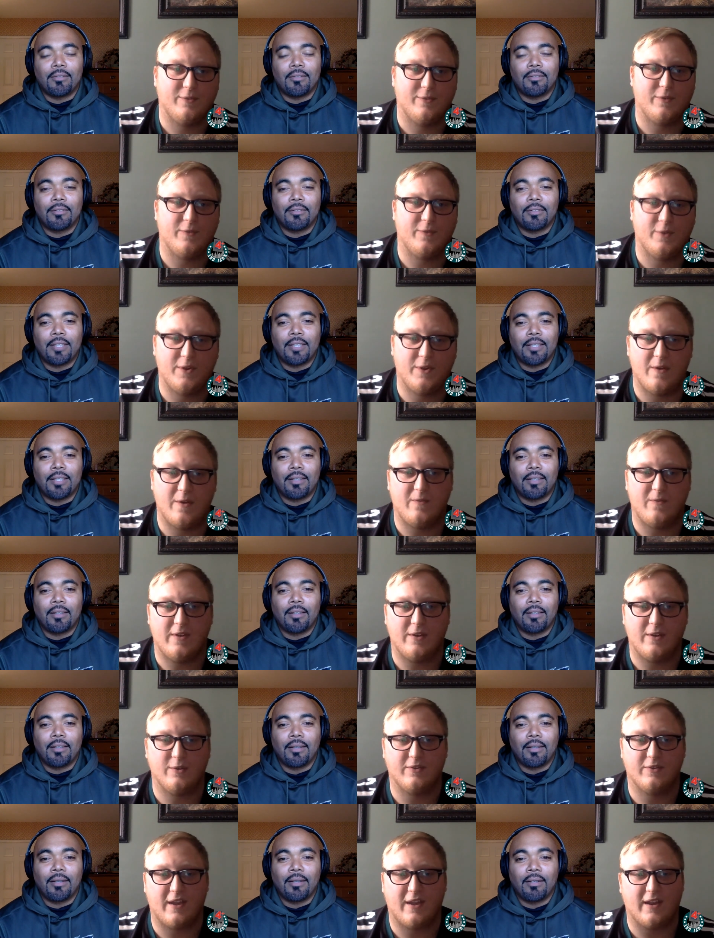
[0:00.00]
Speaker 1: for the Philadelphia
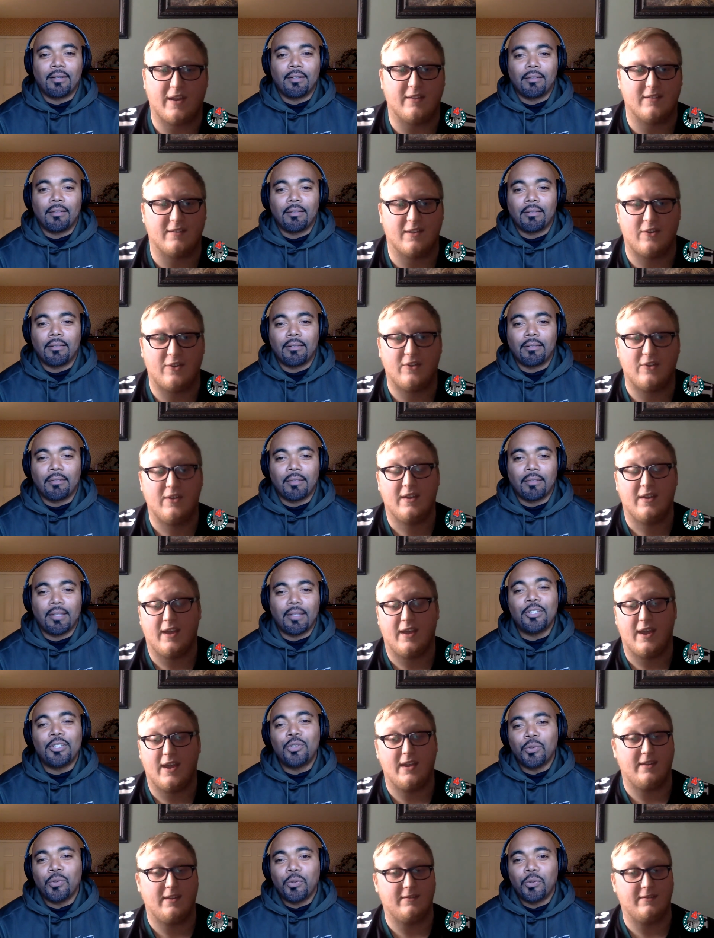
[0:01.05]
Eagles. I could tell,
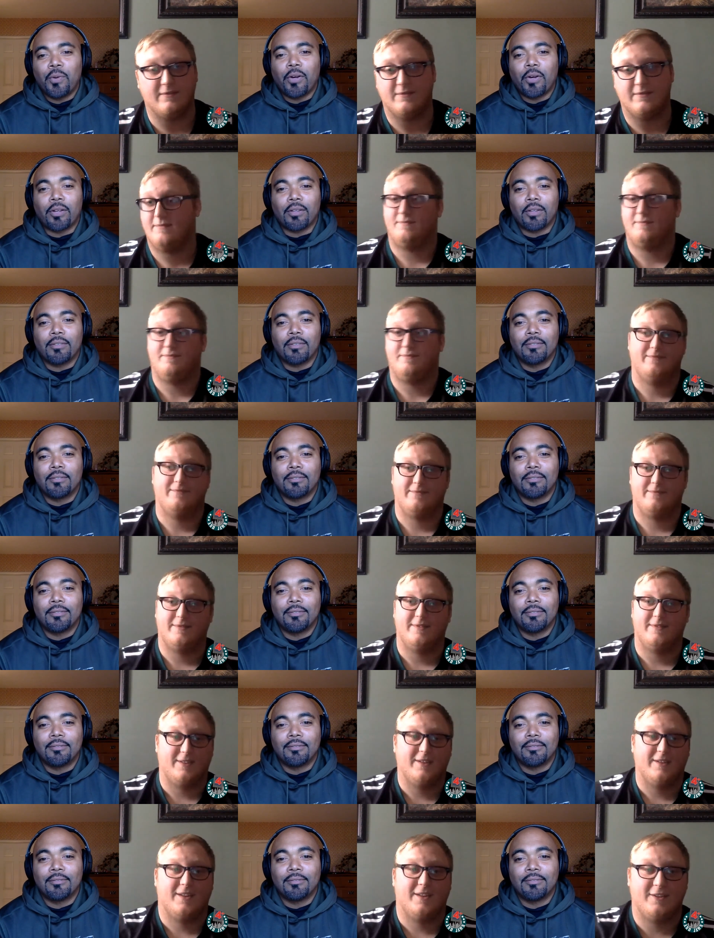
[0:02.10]
and he's doing the work.
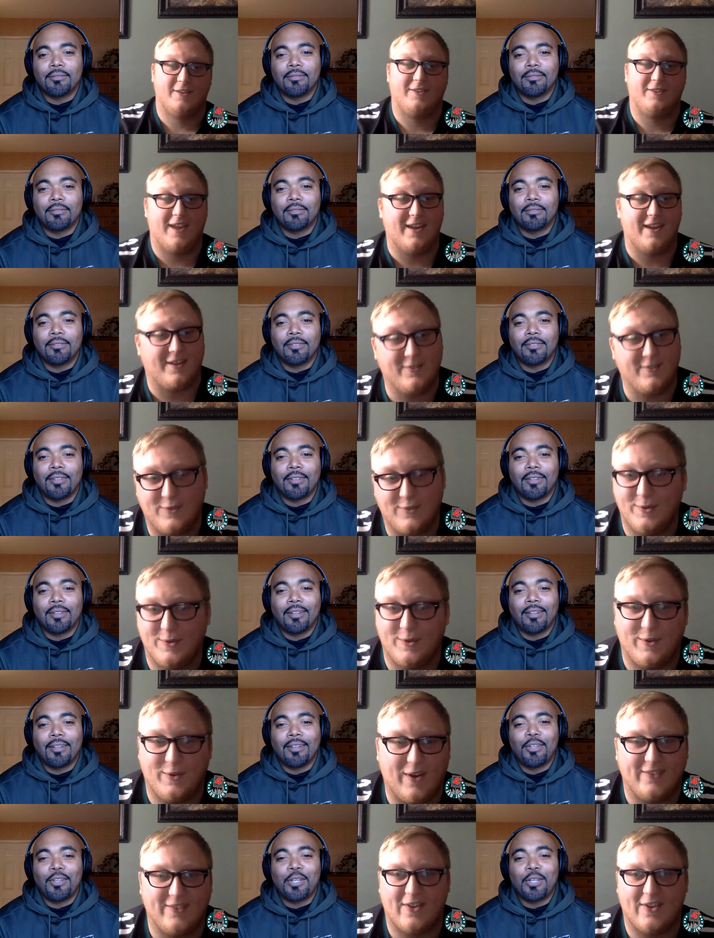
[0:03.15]
yeah, he's doing a
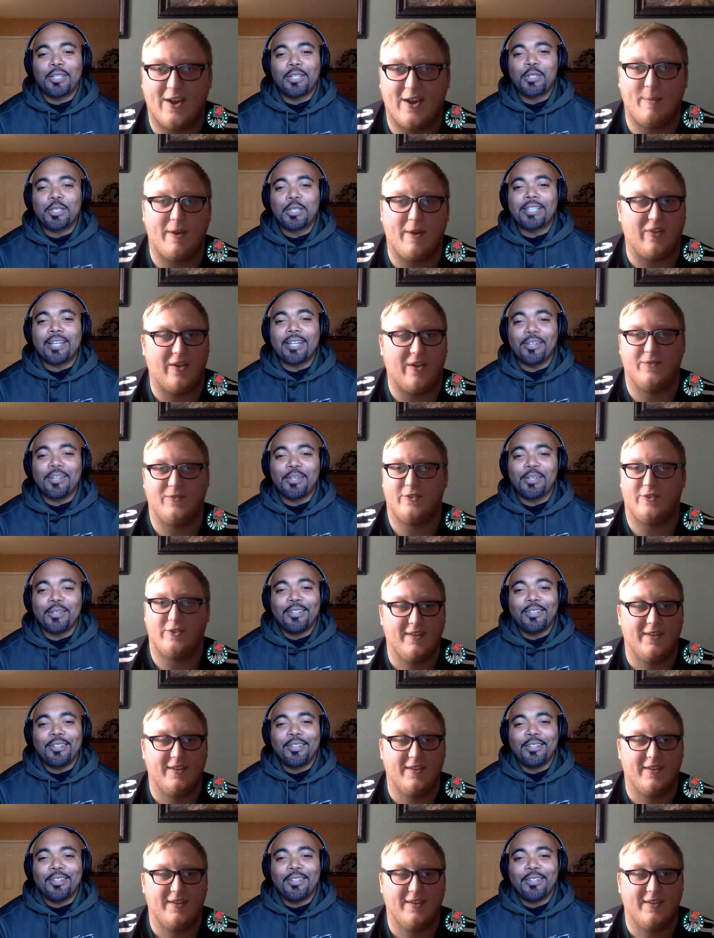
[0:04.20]
great job. You can, you can
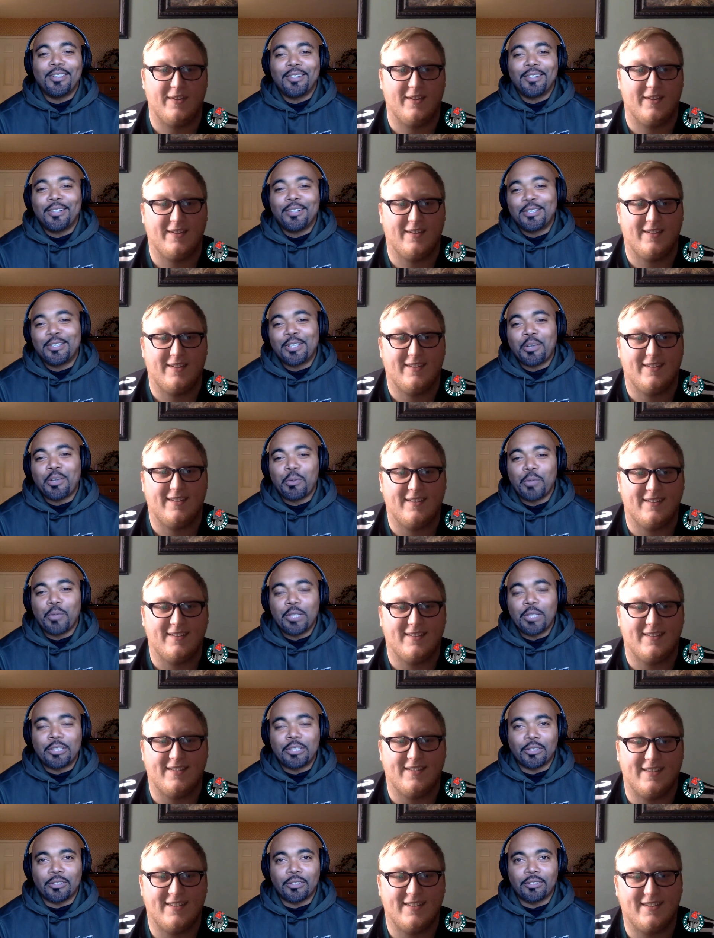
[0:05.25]
tell you
Speaker 2: you can
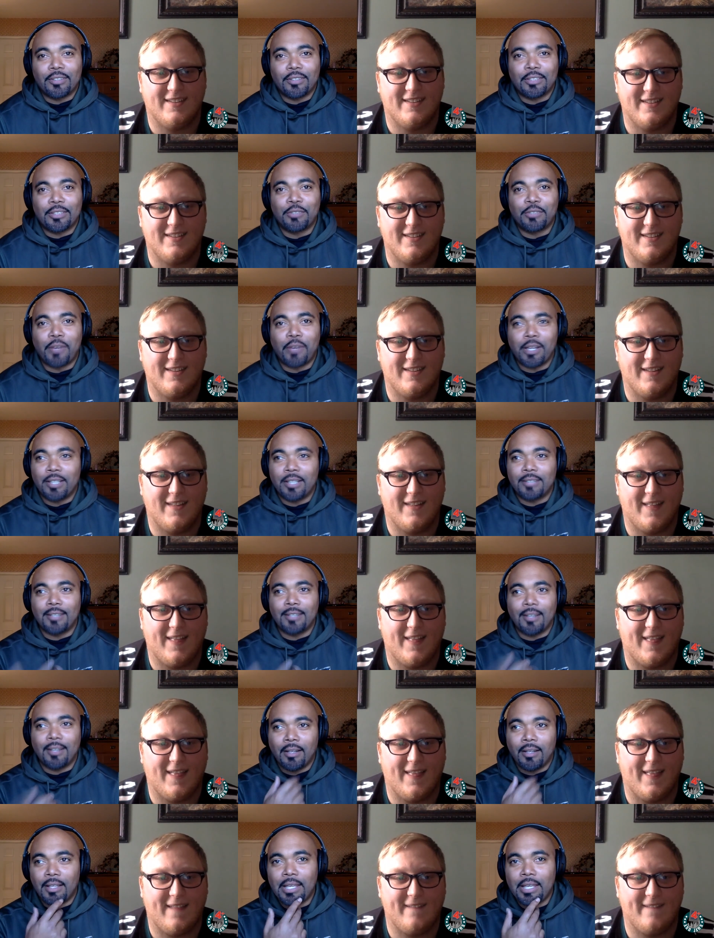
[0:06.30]
tell he research. It's
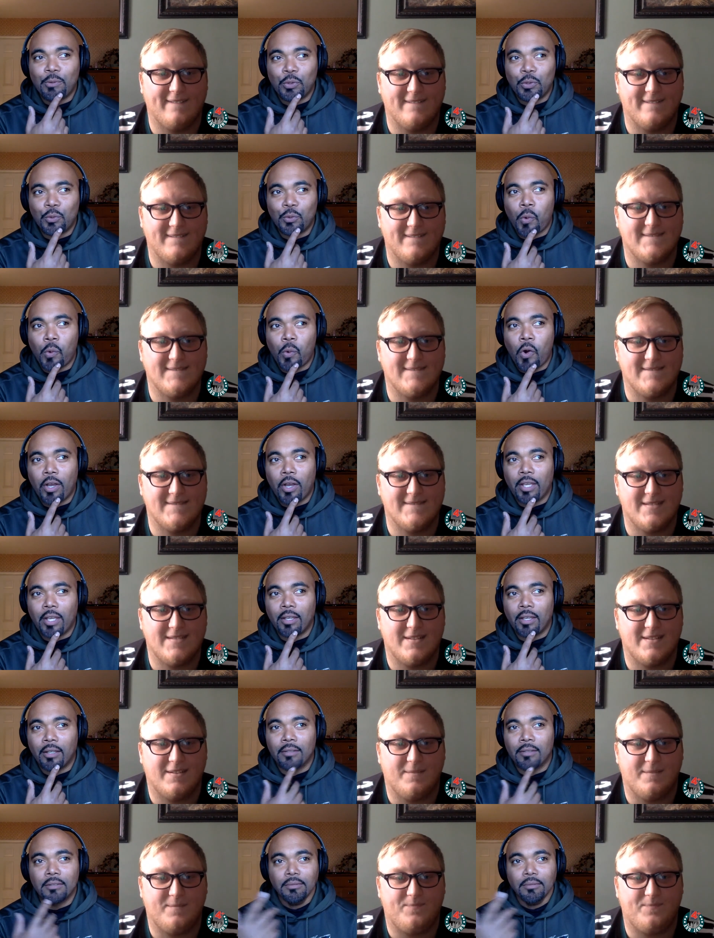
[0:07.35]
funny because uh, he was
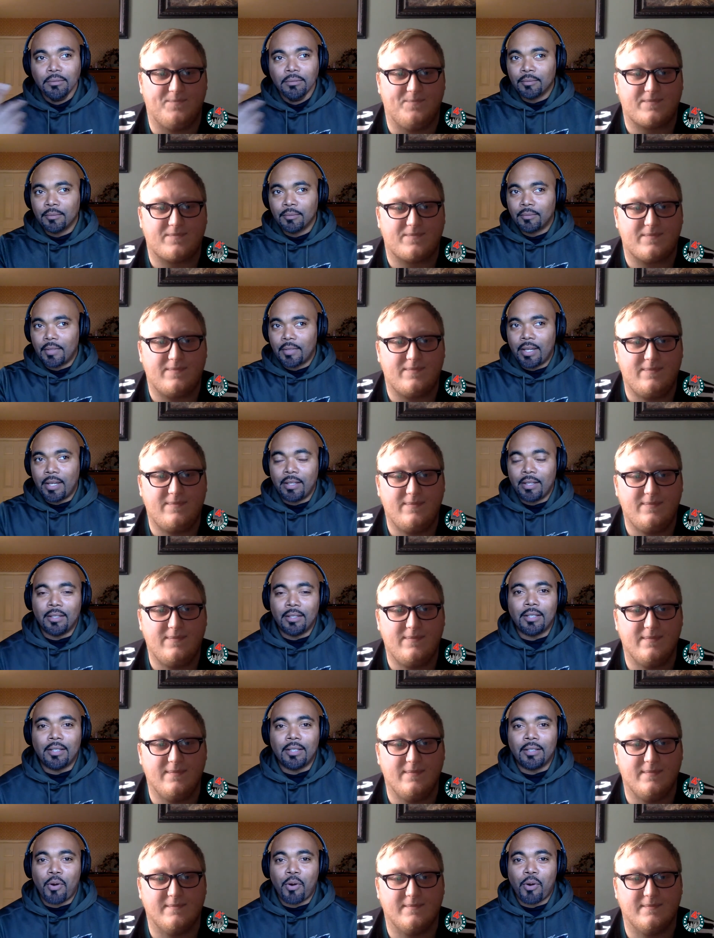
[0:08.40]
walking
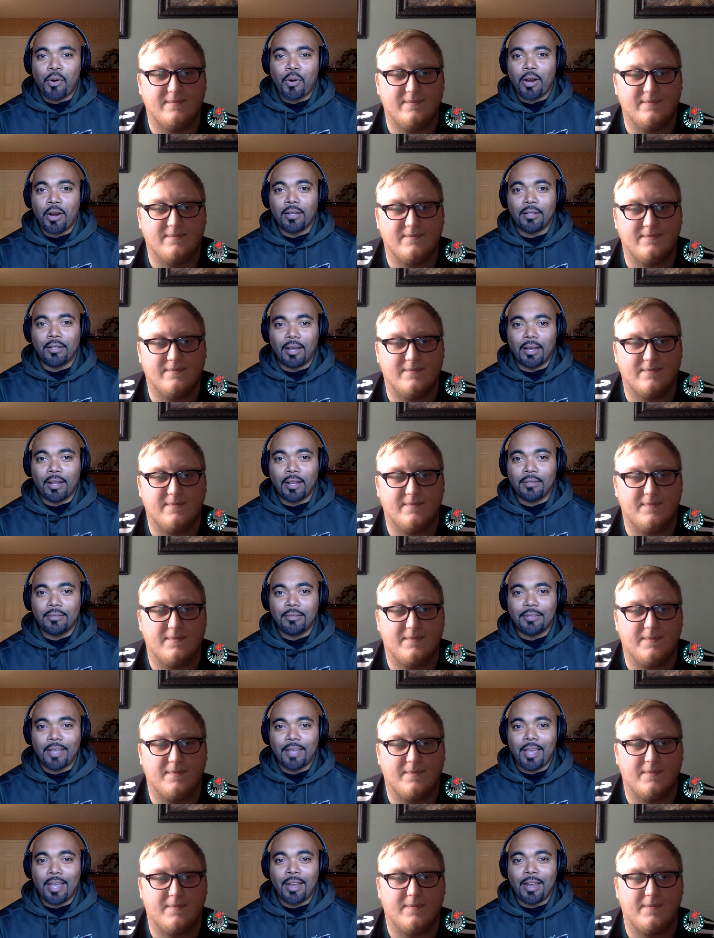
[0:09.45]
in the in the parking
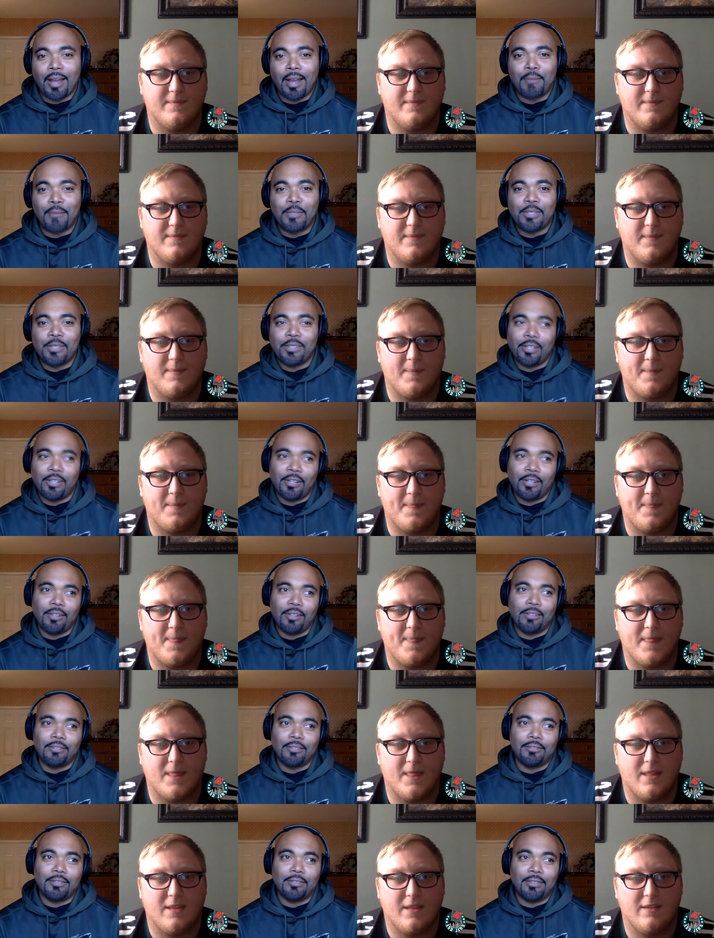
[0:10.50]
lot, and I'm sitting
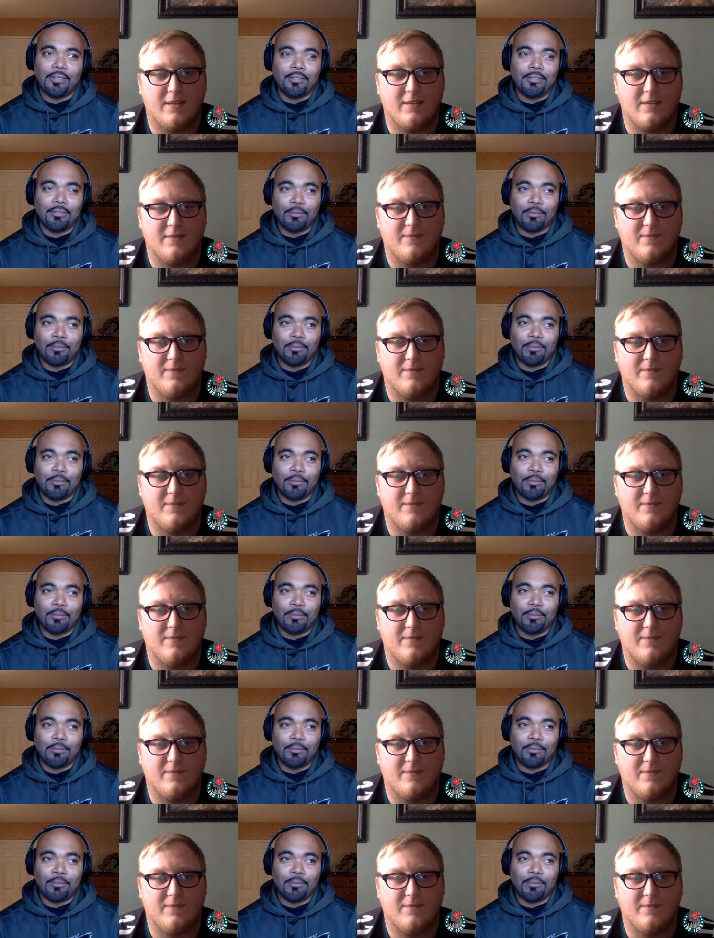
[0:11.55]
there,